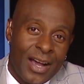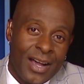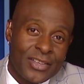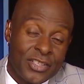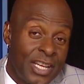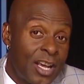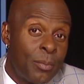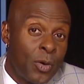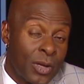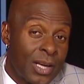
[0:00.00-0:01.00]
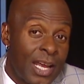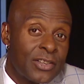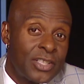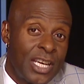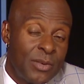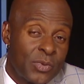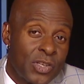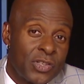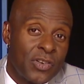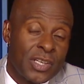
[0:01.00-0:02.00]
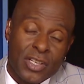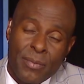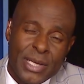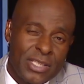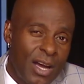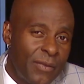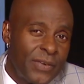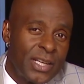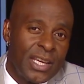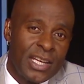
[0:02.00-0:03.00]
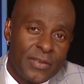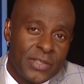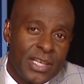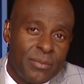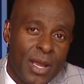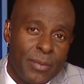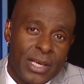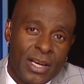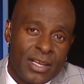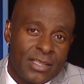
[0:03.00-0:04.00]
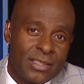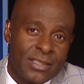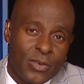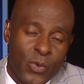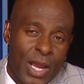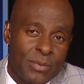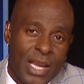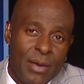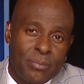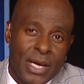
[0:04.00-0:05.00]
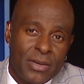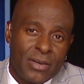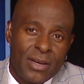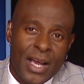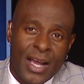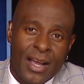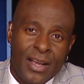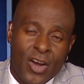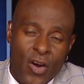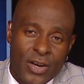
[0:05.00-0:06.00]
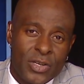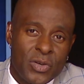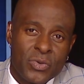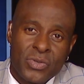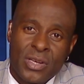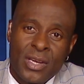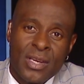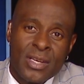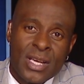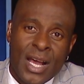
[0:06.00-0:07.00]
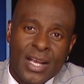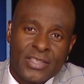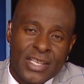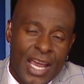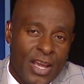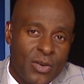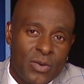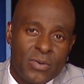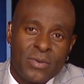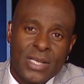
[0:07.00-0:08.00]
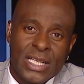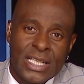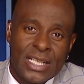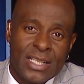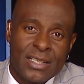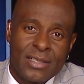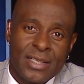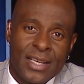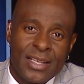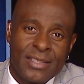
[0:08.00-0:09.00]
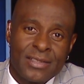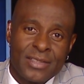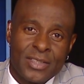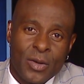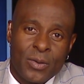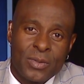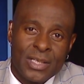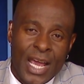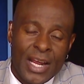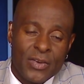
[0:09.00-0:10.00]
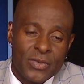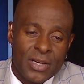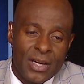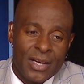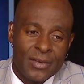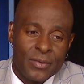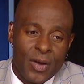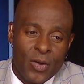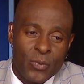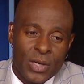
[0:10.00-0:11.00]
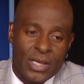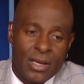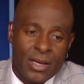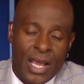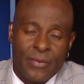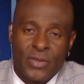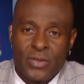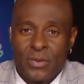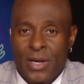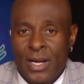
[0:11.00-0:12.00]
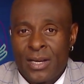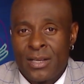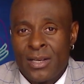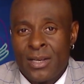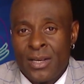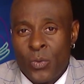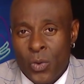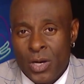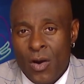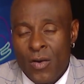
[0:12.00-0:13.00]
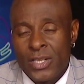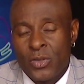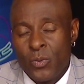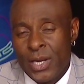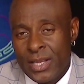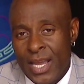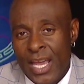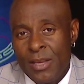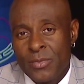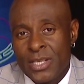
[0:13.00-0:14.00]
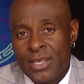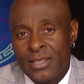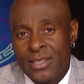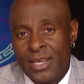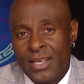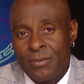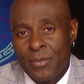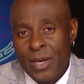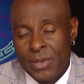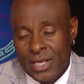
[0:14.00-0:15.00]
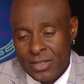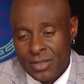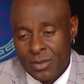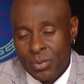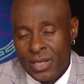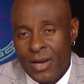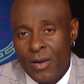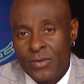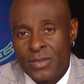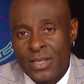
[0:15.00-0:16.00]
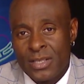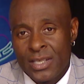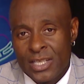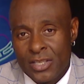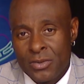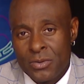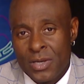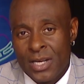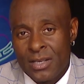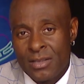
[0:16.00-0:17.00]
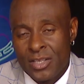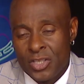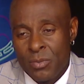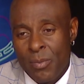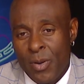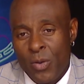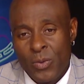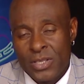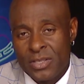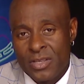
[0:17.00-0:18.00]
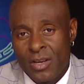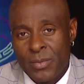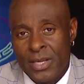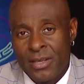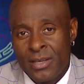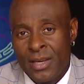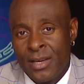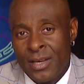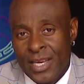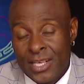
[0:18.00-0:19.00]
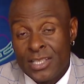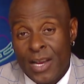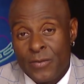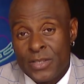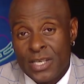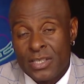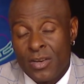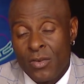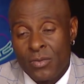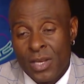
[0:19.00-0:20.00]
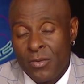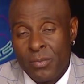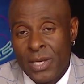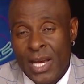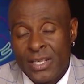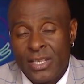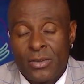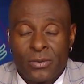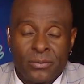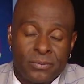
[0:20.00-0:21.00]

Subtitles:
sneak up on a lot of teams this year. It's going to be tough in the NFC, man, because the Rams got better, Cardinals, Seattle, and so the Niners are really going to have to work hard to win games and maybe get to the playoffs and get to the Super Bowl, which is going to be in San Francisco. It would be ideal.